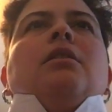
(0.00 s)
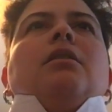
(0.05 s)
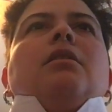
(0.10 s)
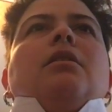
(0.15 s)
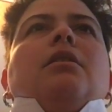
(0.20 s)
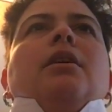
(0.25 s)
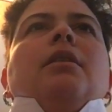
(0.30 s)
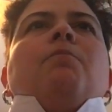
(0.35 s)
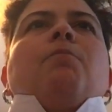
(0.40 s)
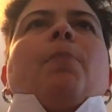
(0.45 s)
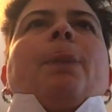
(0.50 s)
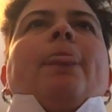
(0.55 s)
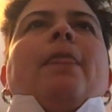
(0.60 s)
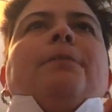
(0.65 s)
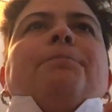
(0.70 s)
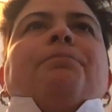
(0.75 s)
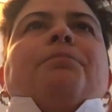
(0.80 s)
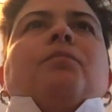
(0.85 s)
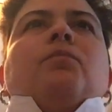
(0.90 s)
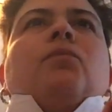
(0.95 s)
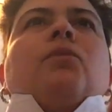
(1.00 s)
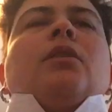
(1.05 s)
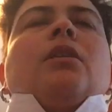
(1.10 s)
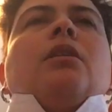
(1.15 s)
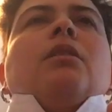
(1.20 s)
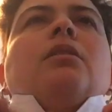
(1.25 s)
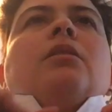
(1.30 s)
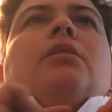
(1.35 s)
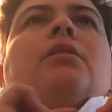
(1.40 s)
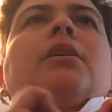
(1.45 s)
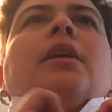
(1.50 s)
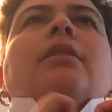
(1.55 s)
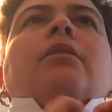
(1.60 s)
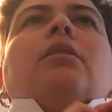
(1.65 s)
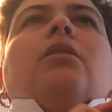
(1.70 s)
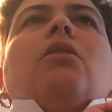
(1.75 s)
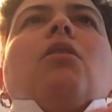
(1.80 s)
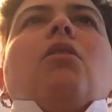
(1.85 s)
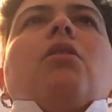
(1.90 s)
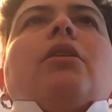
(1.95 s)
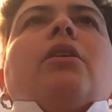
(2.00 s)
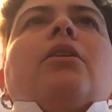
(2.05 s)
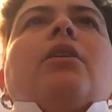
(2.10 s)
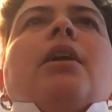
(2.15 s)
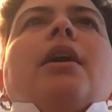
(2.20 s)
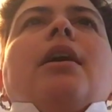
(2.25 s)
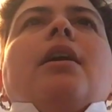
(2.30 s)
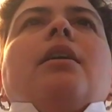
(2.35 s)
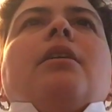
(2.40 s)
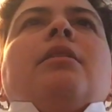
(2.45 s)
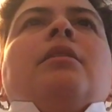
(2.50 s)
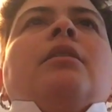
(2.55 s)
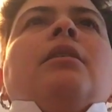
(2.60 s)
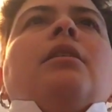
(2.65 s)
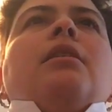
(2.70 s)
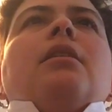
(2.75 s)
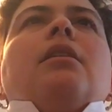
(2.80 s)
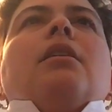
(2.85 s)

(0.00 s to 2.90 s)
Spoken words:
All right, take the longer end,